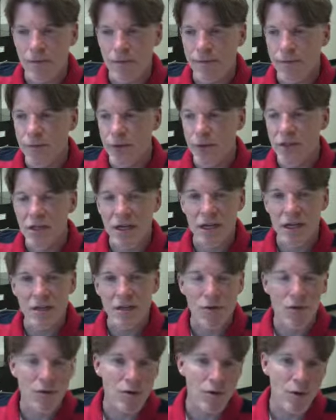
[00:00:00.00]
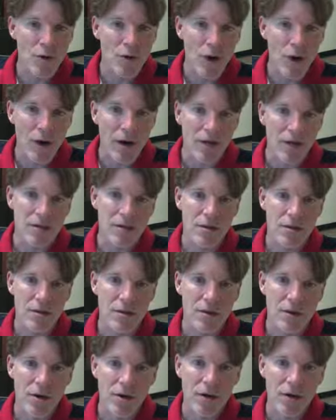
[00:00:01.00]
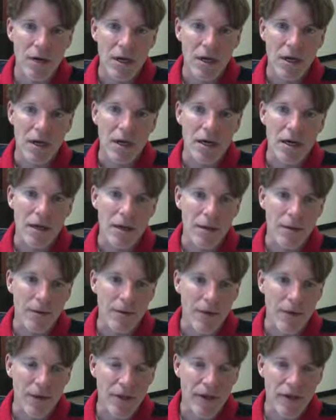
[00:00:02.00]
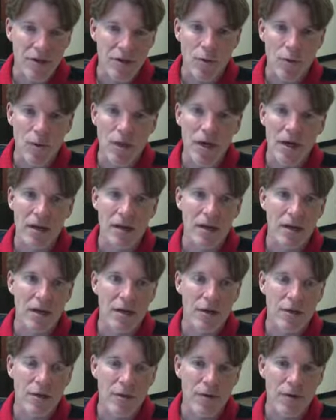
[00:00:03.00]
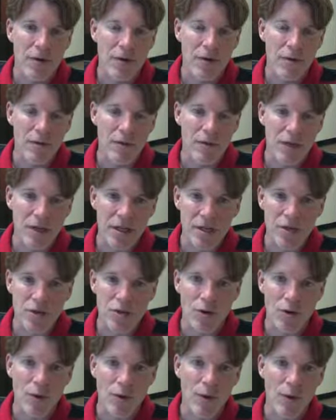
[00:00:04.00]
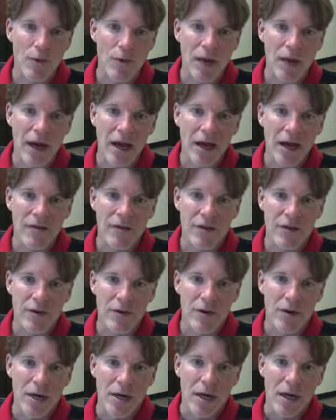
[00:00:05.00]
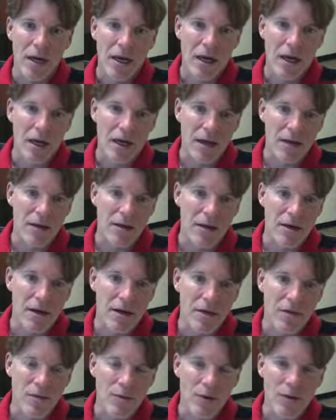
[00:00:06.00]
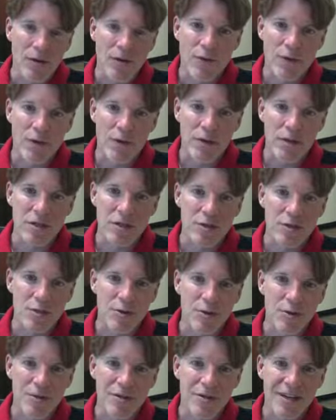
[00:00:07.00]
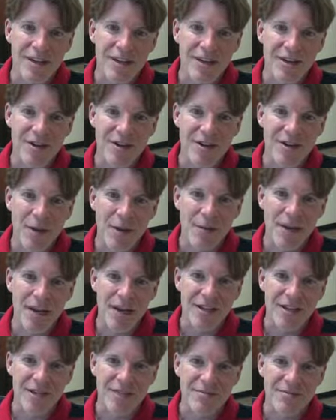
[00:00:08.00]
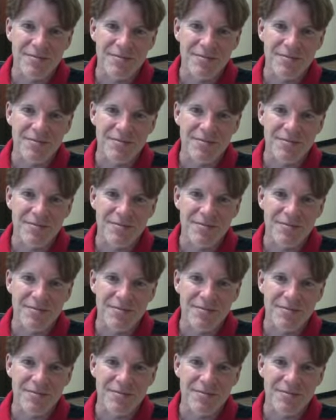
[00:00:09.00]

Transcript: resonates with who you are as a learner, then that's great. I think you'd really enjoy what we have here and look forward to seeing your application.